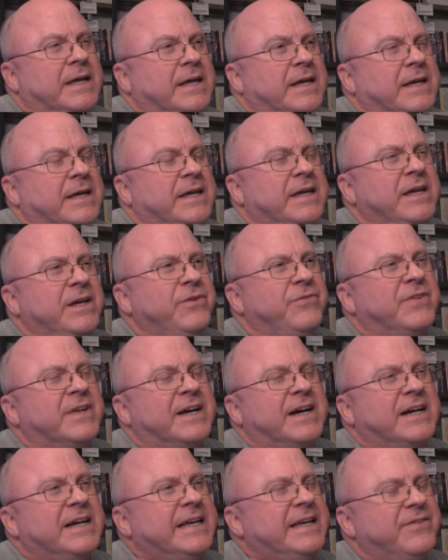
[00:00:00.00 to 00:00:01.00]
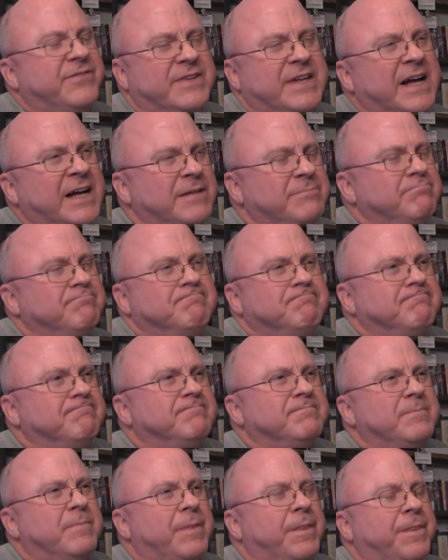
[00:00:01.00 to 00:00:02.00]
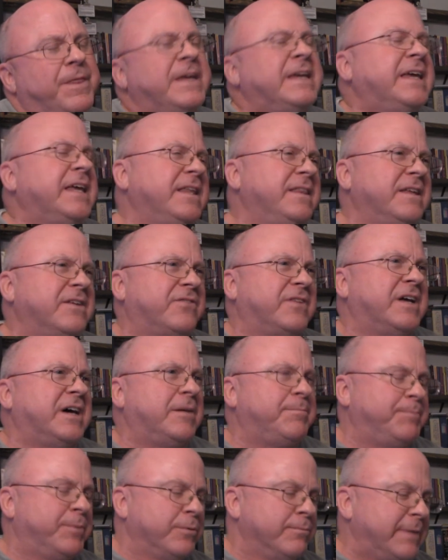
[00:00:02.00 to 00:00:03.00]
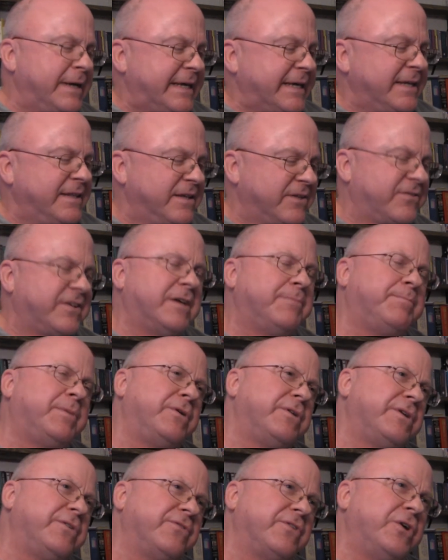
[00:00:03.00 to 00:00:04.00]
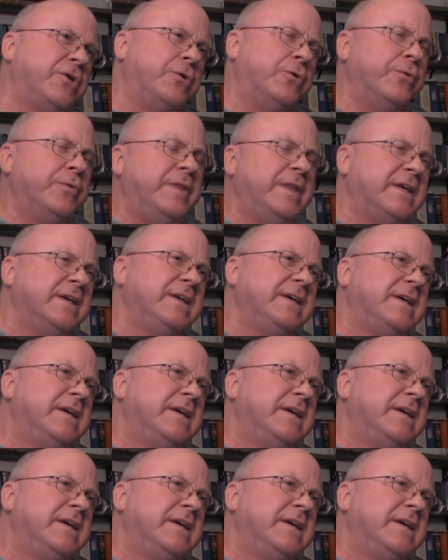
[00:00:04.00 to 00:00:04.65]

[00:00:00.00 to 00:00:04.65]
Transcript: He's not thinking this up or making this up on his own.